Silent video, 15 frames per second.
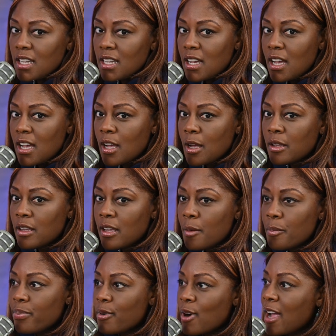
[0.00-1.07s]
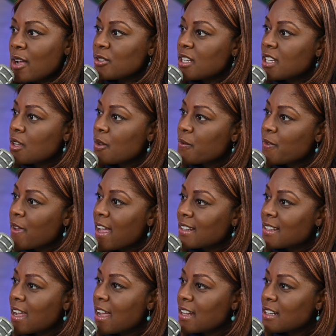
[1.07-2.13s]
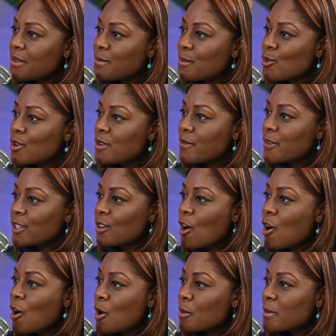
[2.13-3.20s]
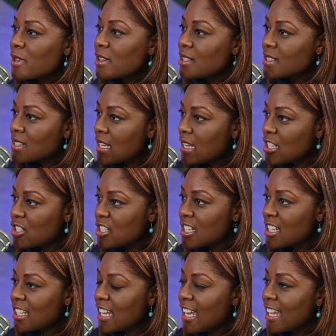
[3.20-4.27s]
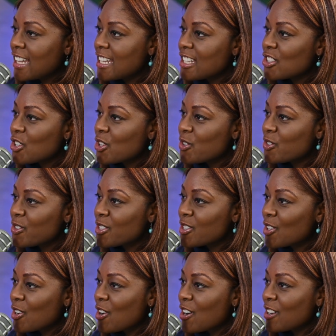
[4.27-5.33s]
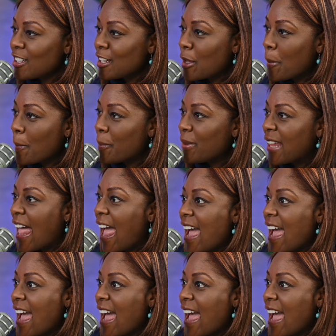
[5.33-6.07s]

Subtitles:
a browning effect, kind of more of a caramelization, and it turns the garlic black.